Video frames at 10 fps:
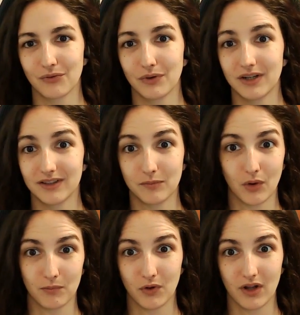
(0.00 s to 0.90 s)
So we're in the
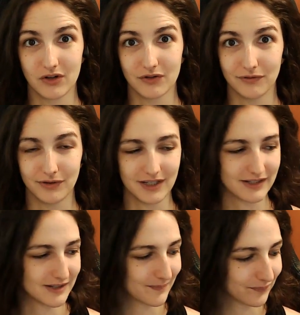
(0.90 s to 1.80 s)
production
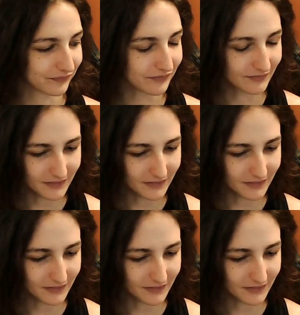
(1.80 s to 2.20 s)
phase.